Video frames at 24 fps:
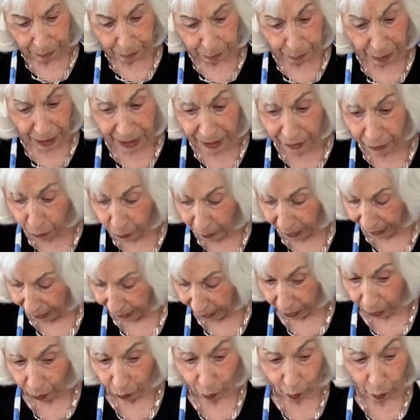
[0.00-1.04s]
By the
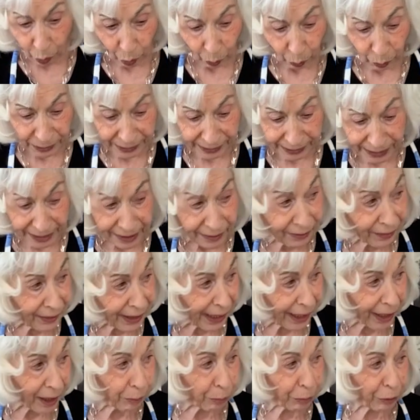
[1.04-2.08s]
way, what was in
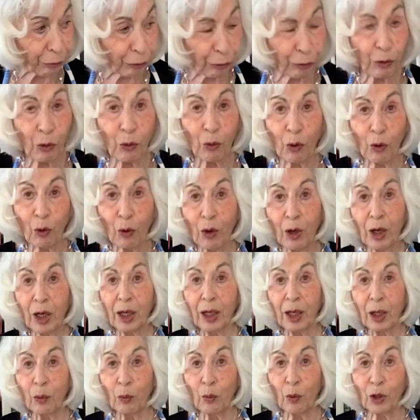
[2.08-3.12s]
there before
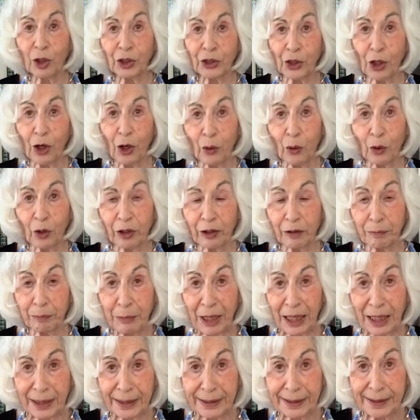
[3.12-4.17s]
was a whole lot of
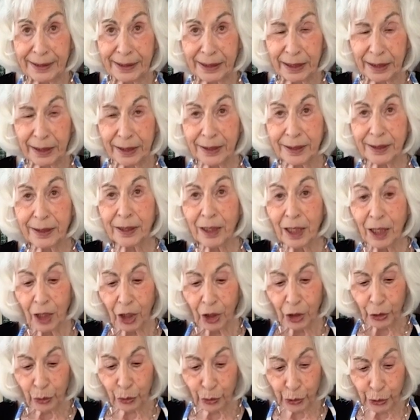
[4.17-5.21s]
melon seeds.
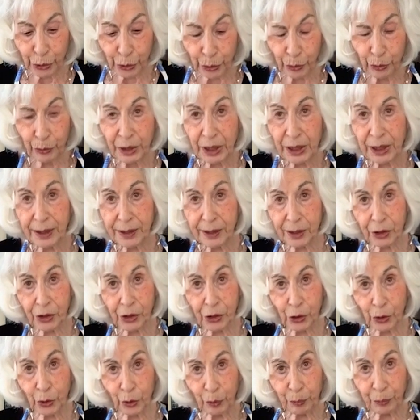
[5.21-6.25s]
You do need to
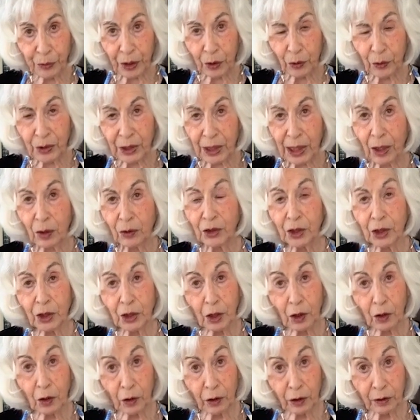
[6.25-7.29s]
scoop those out,
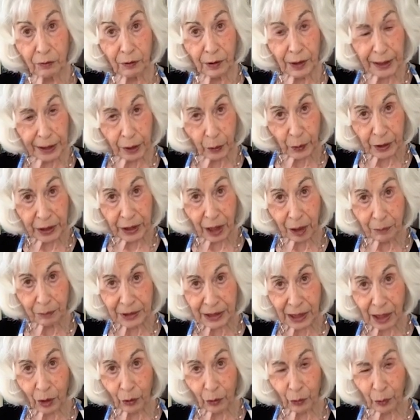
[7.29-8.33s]
and a lot of liquid comes
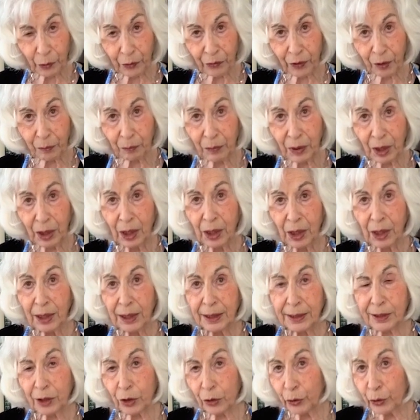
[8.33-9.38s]
out with them.
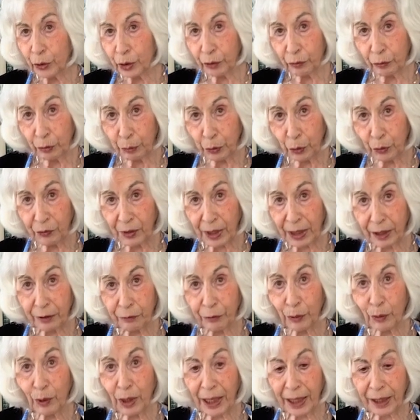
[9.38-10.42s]
So you can remove that
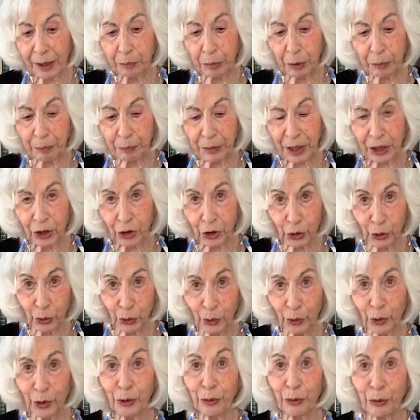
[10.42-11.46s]
if you like, but make
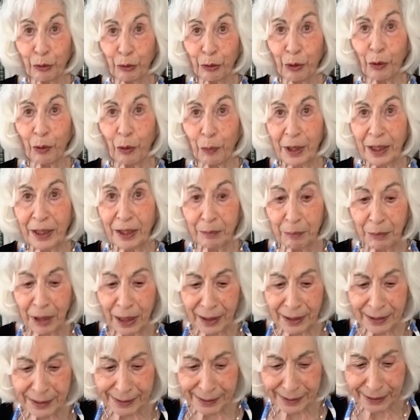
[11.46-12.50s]
sure you throw away the
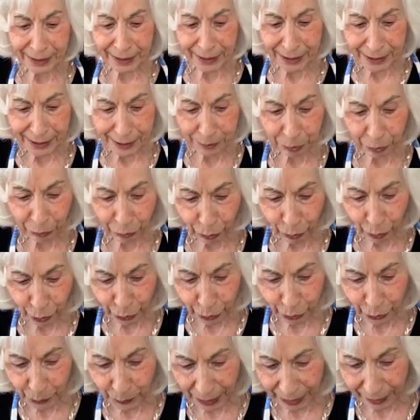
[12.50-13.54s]
melon seeds before
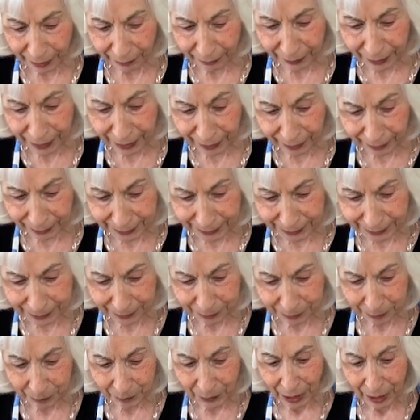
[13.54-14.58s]
you do anything
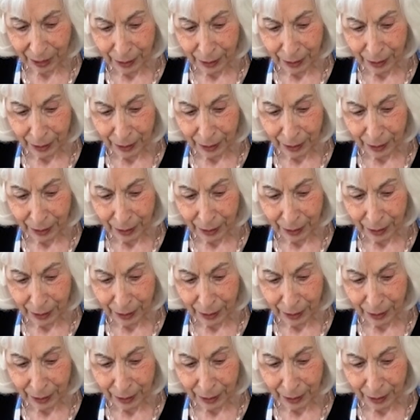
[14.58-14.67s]
else.